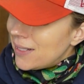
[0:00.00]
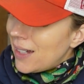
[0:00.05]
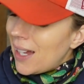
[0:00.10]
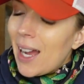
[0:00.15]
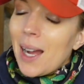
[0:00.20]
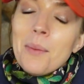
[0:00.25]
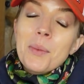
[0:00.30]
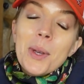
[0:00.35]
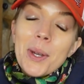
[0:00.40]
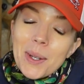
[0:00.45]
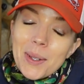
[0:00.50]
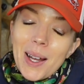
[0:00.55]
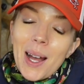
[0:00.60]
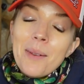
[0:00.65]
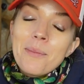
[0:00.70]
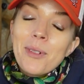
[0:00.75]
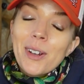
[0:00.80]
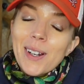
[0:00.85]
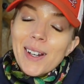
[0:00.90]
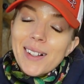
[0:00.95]
I'm good.
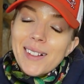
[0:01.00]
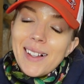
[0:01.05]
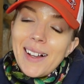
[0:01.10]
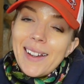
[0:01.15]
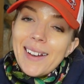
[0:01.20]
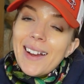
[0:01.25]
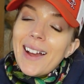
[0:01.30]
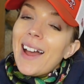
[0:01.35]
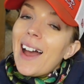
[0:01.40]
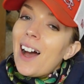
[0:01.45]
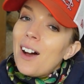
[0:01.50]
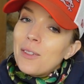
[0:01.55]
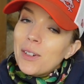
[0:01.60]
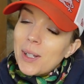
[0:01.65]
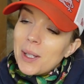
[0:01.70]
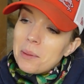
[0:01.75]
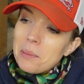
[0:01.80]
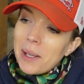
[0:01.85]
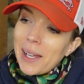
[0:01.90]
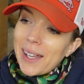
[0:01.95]
I'm very glad I have a
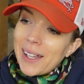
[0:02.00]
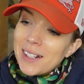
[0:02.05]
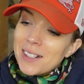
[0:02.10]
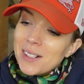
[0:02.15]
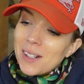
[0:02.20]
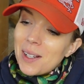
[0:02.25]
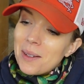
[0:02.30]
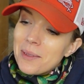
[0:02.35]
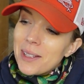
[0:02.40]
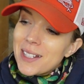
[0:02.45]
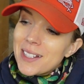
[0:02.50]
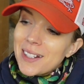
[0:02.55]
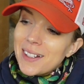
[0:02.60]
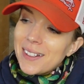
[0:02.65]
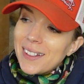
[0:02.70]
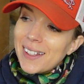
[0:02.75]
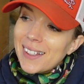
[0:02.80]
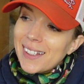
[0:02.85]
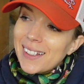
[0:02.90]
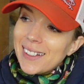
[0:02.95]
good paying job. That's
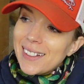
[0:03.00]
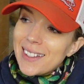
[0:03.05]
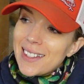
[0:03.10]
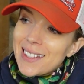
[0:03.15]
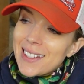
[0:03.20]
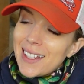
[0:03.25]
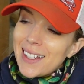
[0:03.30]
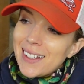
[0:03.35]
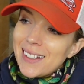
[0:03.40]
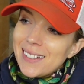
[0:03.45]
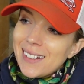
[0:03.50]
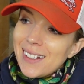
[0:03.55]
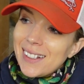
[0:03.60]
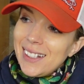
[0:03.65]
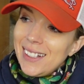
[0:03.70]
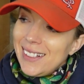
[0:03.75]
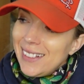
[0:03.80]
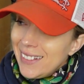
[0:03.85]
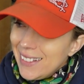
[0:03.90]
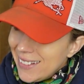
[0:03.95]
all I can say.
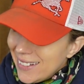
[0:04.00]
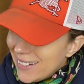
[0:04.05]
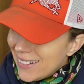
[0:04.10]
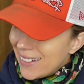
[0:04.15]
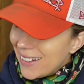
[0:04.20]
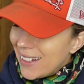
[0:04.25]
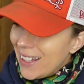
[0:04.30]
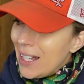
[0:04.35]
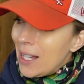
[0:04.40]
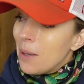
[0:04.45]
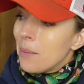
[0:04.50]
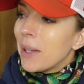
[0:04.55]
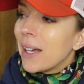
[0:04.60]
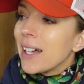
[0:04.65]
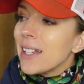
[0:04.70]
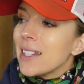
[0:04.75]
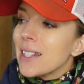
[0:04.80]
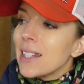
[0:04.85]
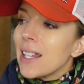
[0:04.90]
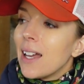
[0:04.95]

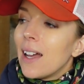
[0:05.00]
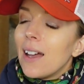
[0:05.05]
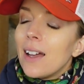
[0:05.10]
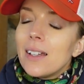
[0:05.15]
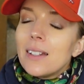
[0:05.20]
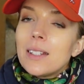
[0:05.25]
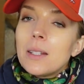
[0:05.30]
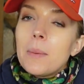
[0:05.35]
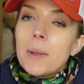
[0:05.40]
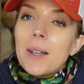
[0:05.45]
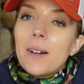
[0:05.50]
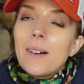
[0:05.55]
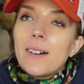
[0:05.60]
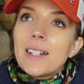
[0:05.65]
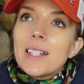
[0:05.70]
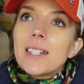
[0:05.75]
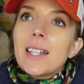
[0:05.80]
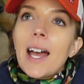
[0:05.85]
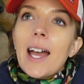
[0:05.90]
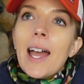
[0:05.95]
Because to be honest, I